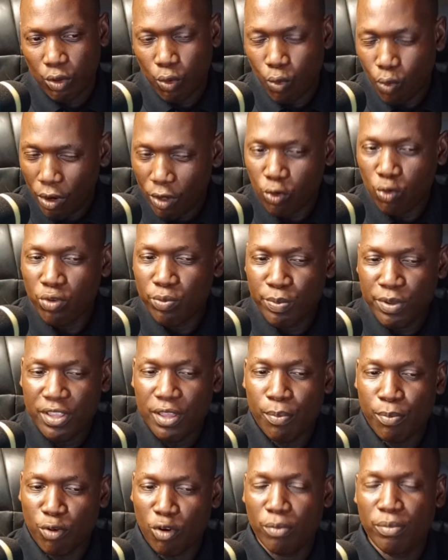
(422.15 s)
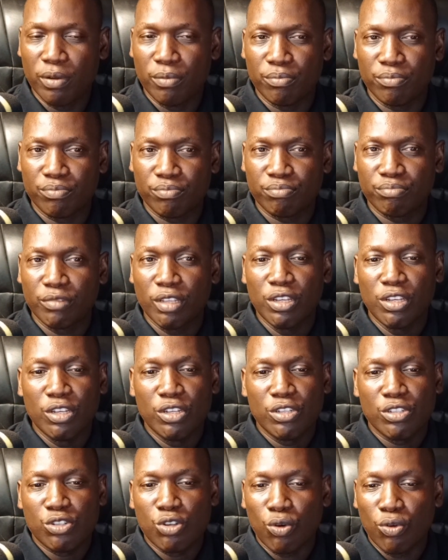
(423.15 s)
What could be the problem?
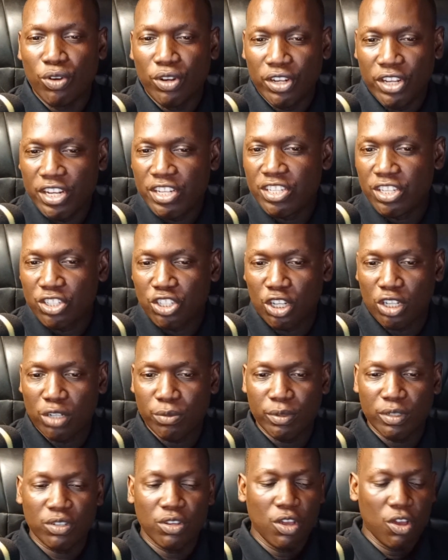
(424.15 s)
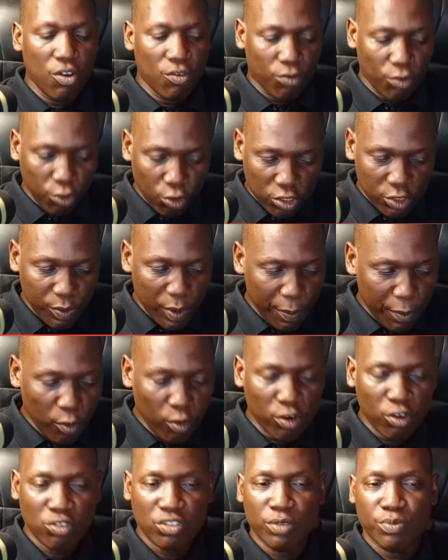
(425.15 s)
So, ladies and gentlemen, for those people
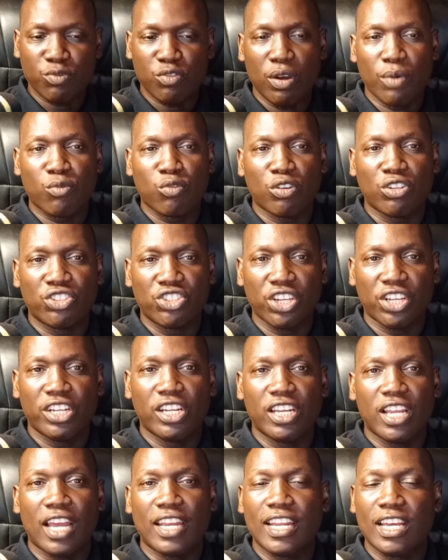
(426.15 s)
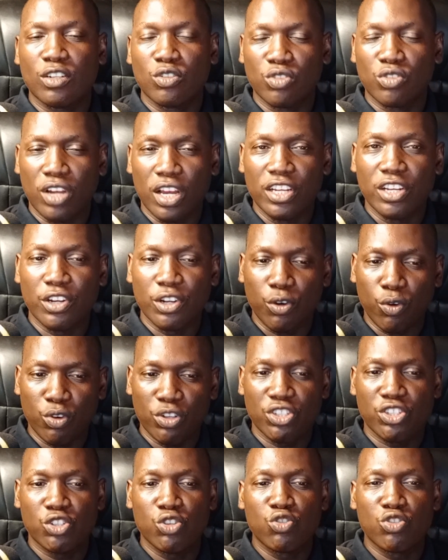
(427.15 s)
who are not subscribed to our channel, I'd like to kindly
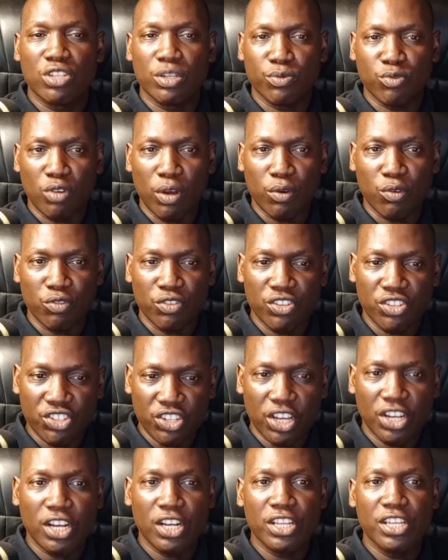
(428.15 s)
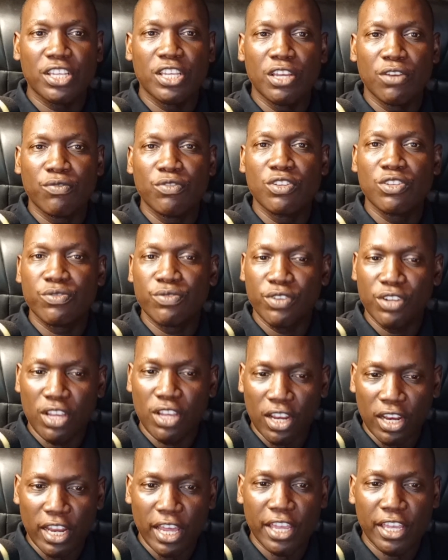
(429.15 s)
request you to subscribe to this channel, give this
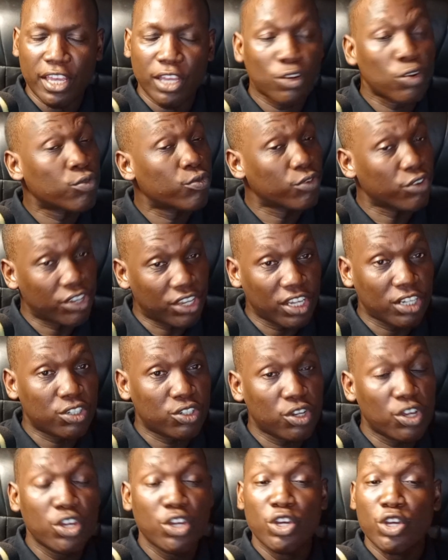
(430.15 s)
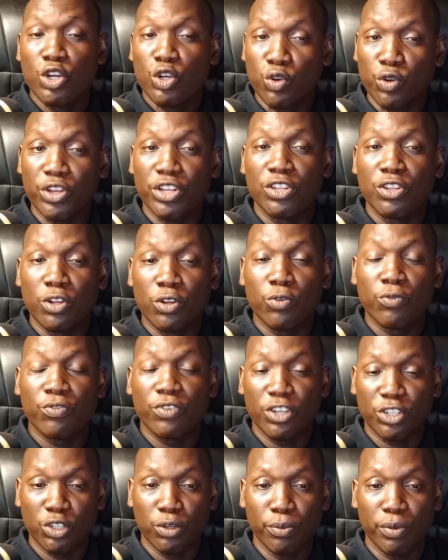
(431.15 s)
video a like, and don't forget to hit the
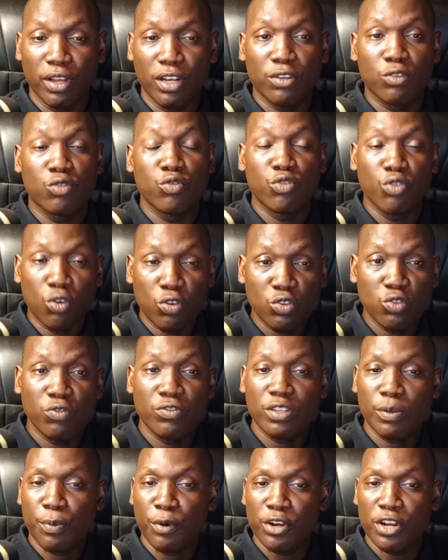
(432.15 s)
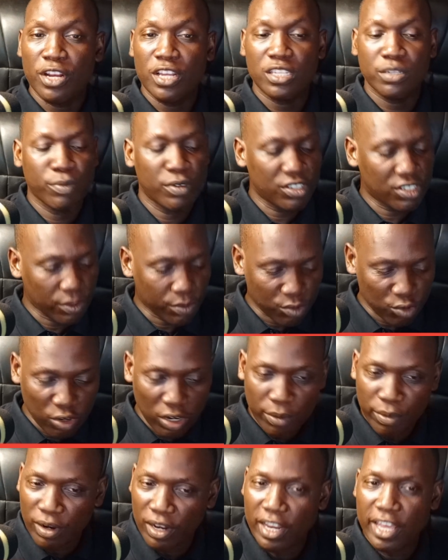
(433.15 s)
notification bell. To those who supported us by
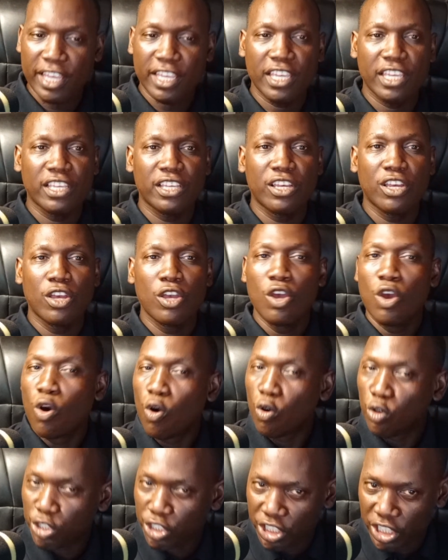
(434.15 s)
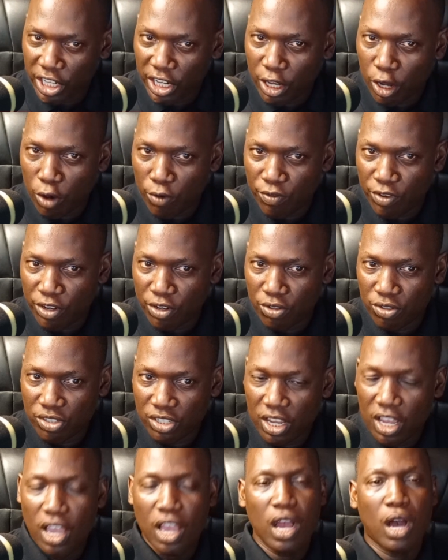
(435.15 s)
subscribing, liking, or sharing our videos,
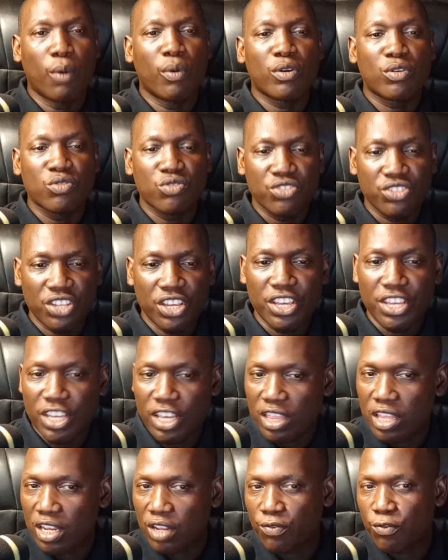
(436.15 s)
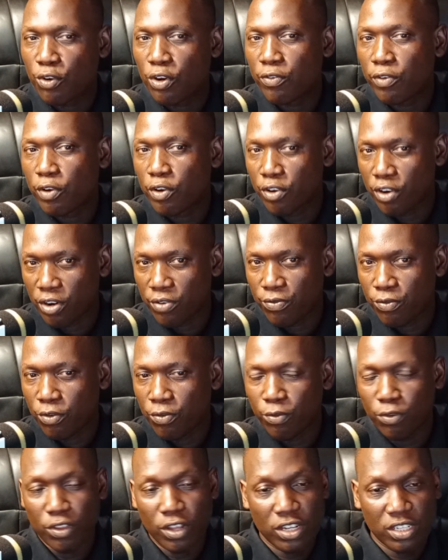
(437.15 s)
I want to say here that I'm forever grateful
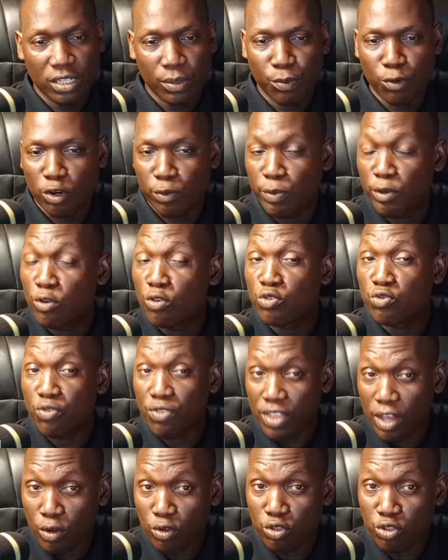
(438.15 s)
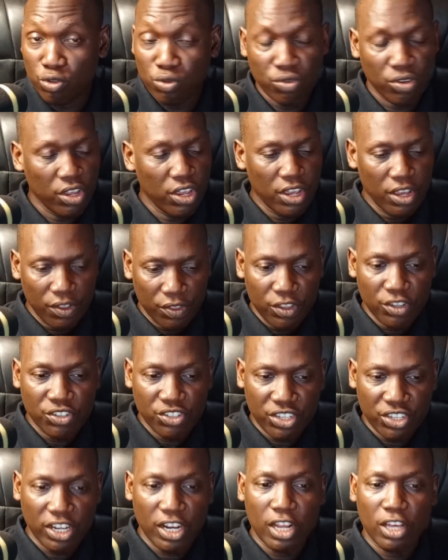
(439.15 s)
for that support, because without you, this
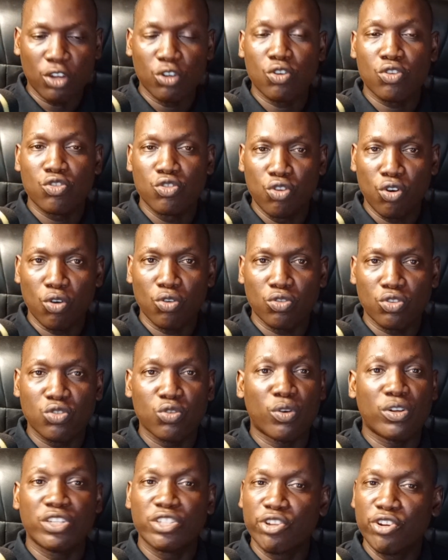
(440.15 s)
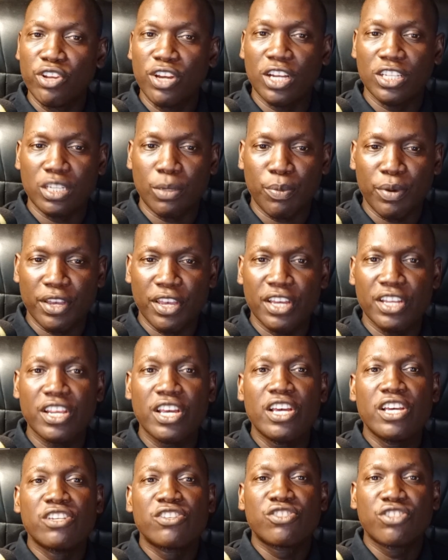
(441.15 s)
channel cannot grow. So until you catch up again,
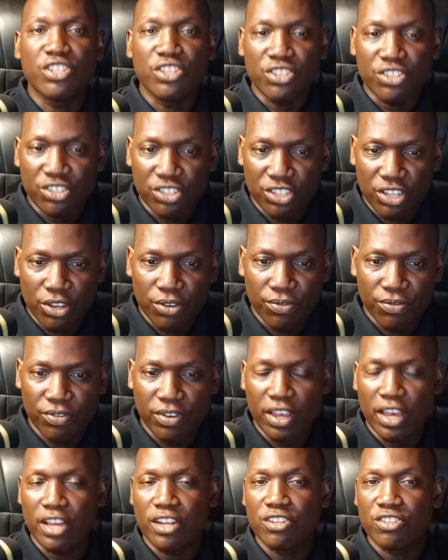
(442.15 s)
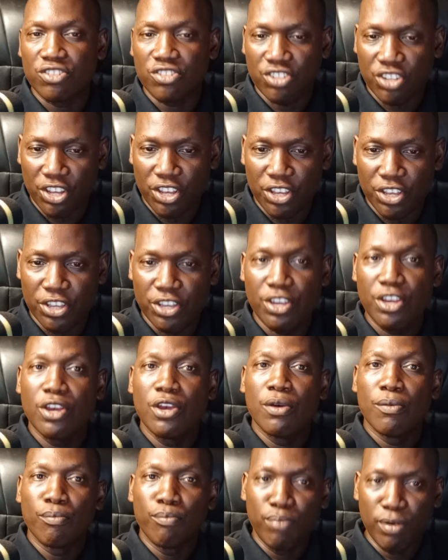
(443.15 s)
stay safe and stay
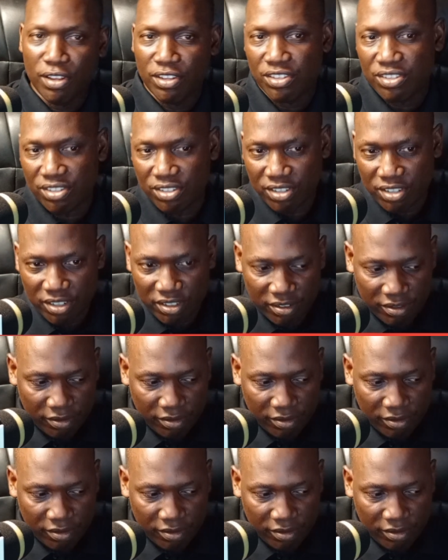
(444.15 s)
blessed.